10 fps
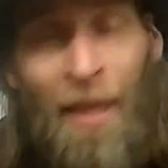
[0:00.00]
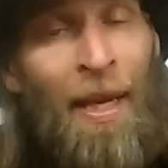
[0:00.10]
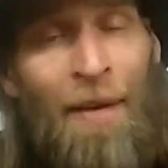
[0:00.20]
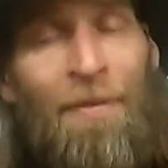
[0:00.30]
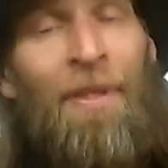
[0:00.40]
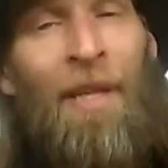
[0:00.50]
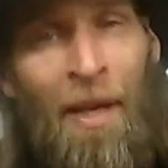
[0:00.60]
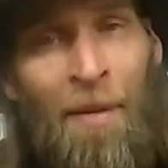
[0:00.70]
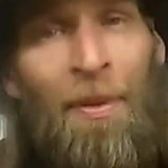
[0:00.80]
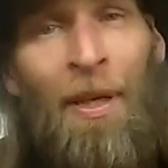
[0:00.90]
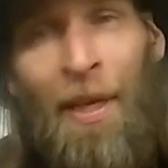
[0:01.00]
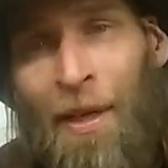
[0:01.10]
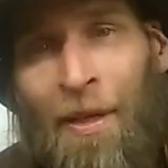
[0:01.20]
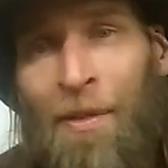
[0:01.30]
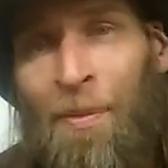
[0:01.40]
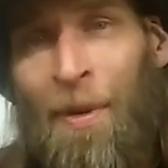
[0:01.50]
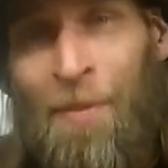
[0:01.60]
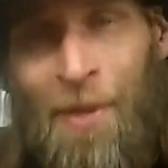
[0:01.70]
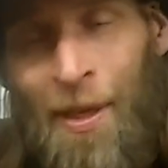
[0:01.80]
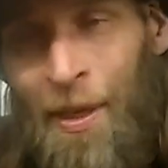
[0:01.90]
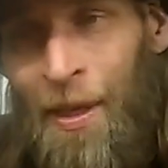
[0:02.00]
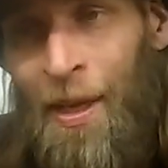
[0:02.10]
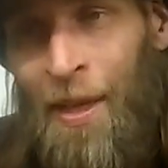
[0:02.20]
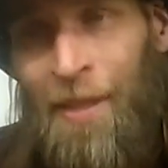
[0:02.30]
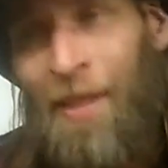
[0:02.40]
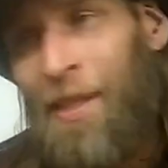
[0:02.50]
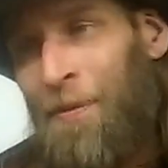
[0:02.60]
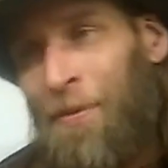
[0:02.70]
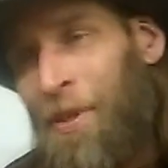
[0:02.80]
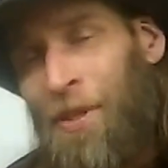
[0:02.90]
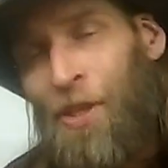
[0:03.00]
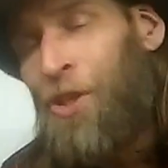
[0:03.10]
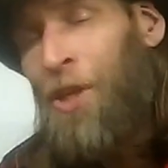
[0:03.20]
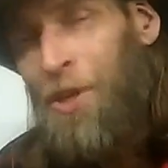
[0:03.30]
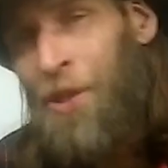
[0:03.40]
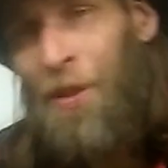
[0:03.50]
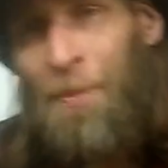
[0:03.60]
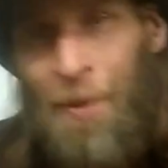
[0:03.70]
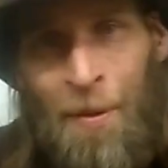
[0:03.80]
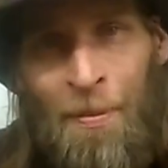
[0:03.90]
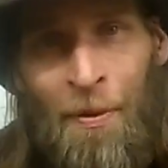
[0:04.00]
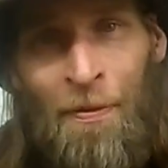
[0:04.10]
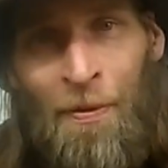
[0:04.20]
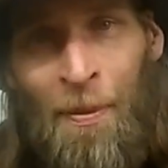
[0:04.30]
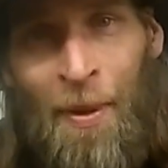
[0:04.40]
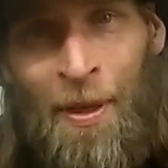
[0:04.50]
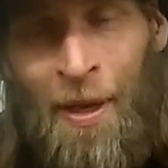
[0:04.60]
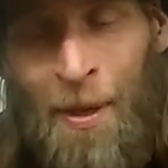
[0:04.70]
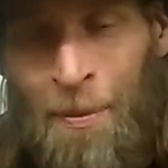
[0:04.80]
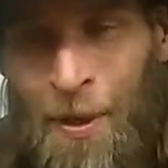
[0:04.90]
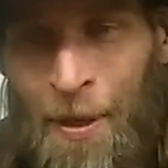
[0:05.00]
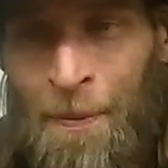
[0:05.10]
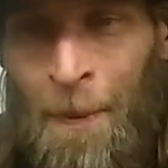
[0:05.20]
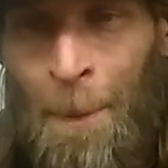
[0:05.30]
Life is complicated, is what I'm saying. It's easy for us to judge other people for whatnot, but